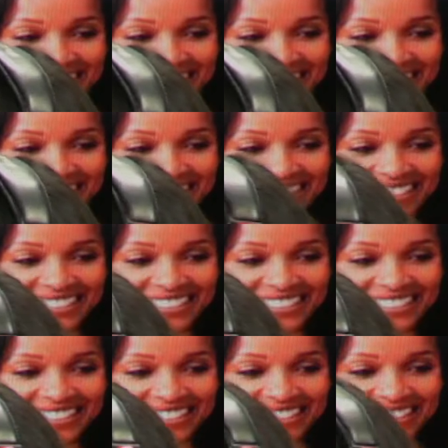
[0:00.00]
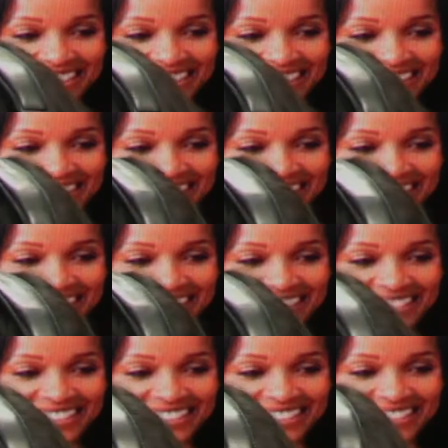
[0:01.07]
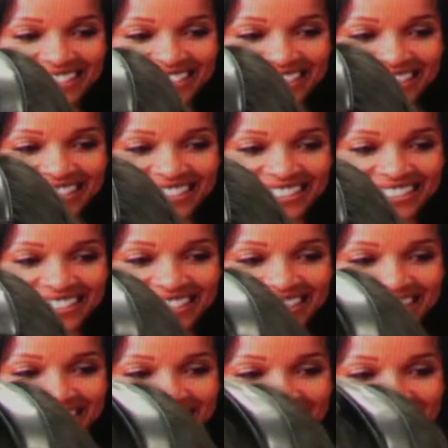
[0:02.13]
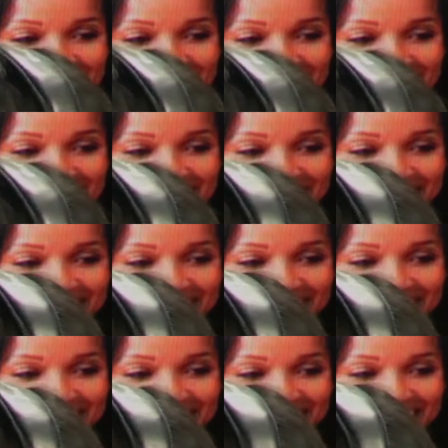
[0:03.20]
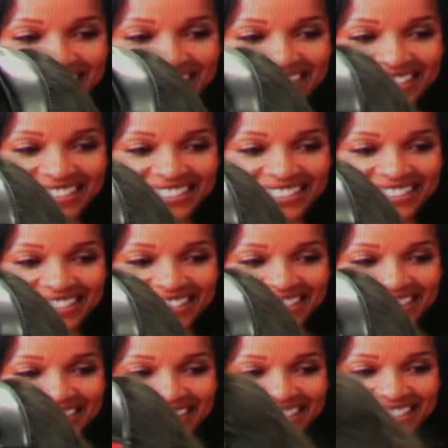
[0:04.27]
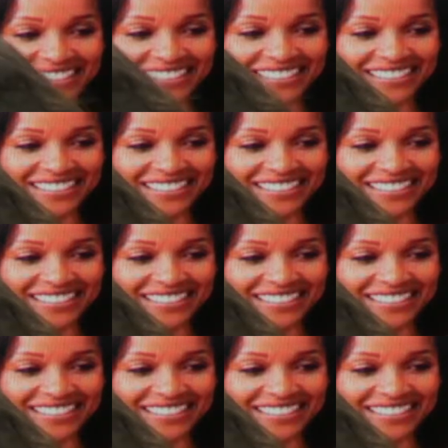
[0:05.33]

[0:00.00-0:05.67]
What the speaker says: (not speaking)